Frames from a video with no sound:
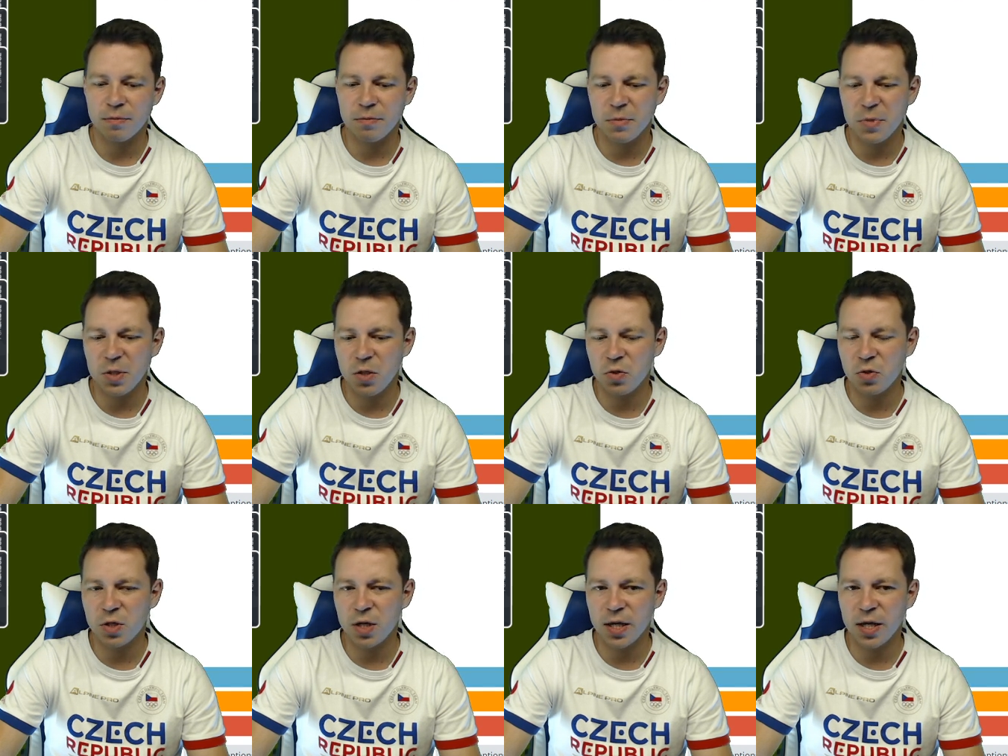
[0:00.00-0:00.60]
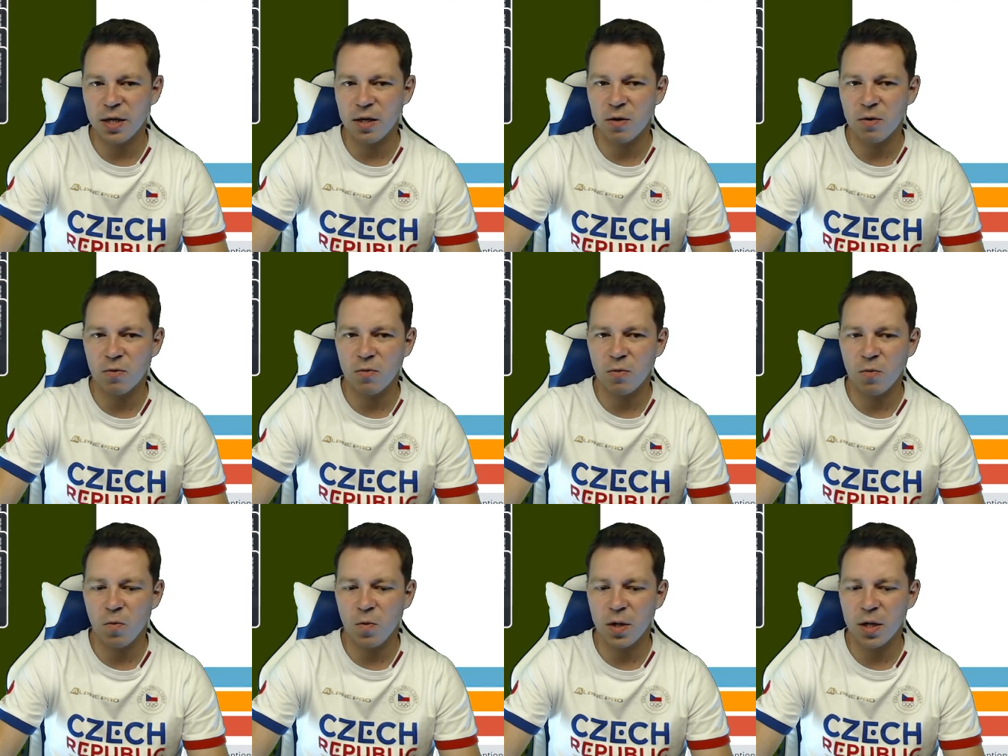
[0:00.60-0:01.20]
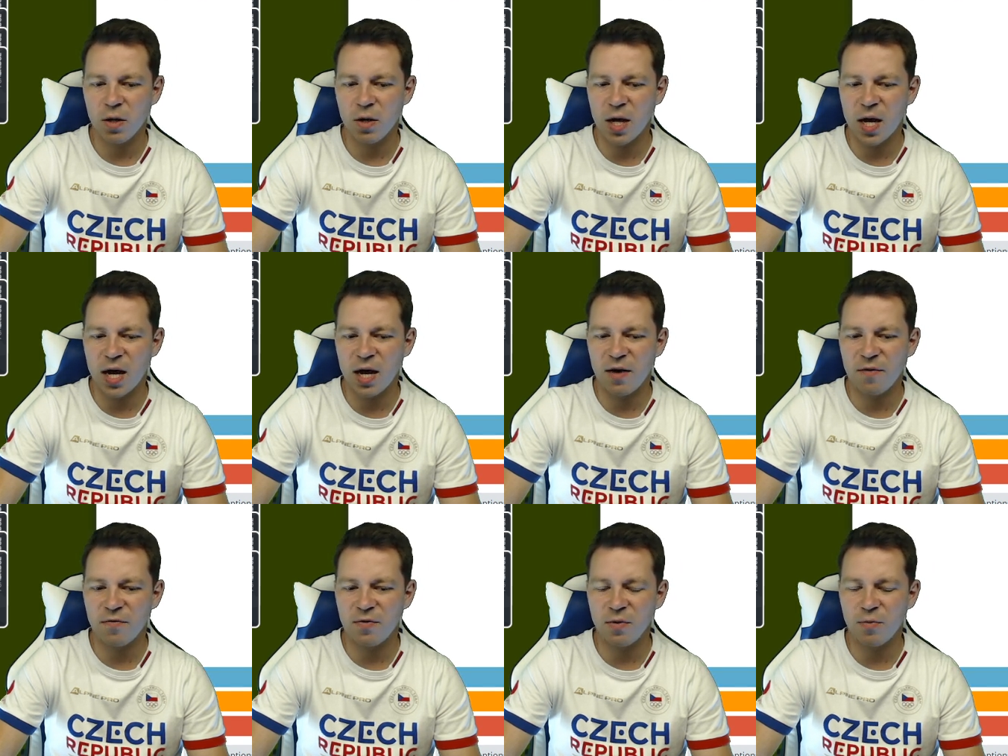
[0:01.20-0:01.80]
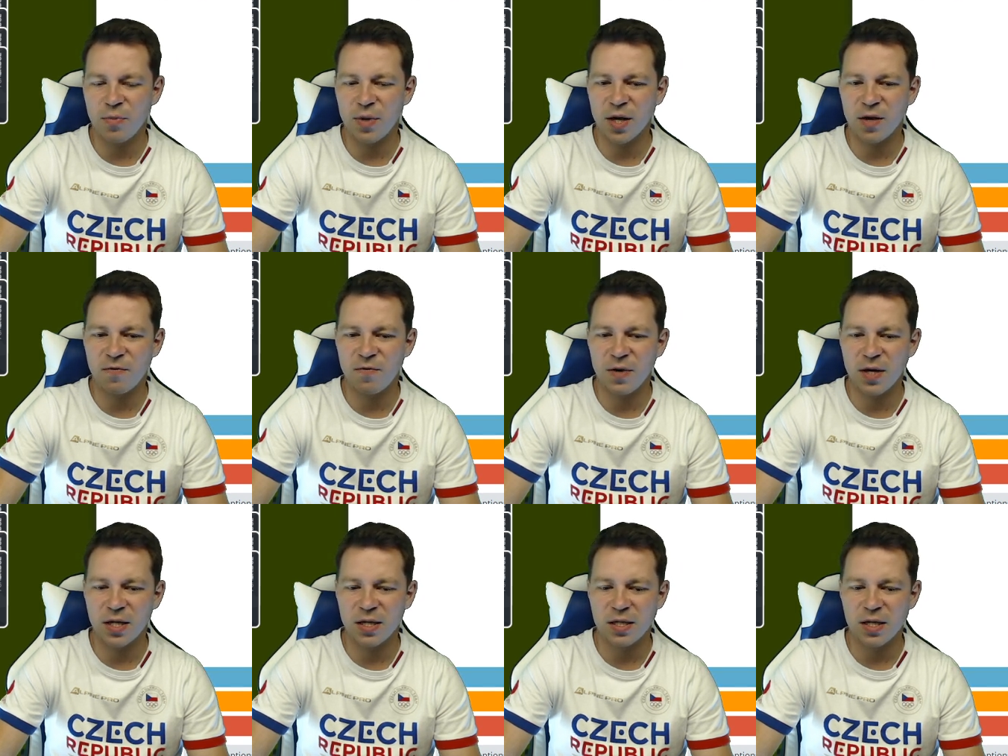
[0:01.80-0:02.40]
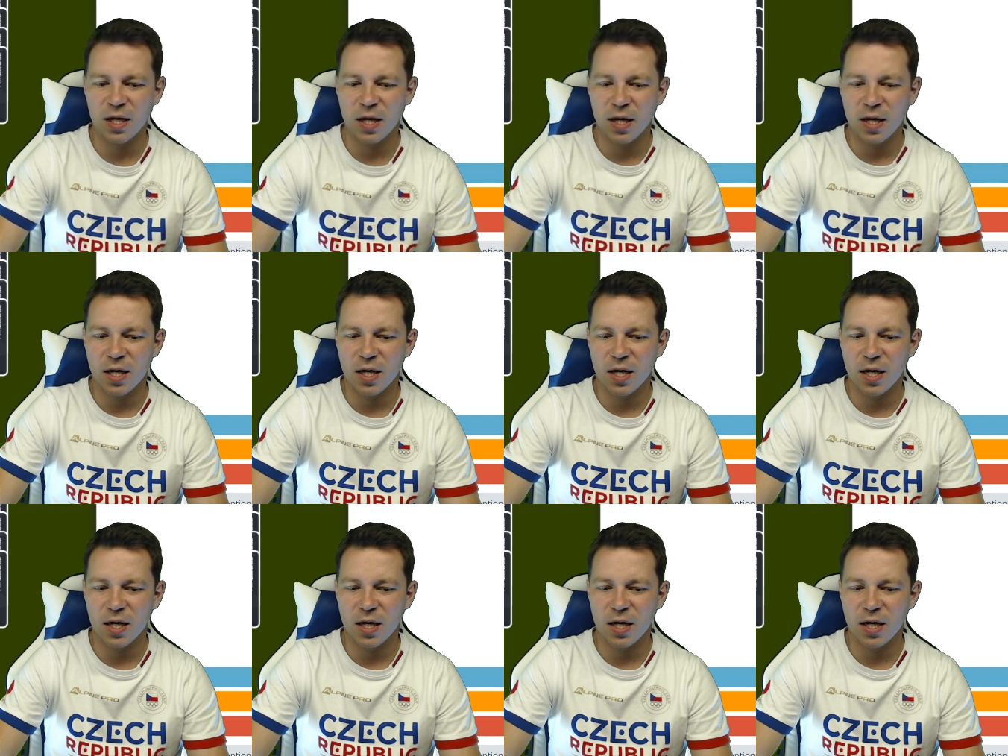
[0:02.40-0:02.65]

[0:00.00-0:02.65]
Usually when you have the big fit,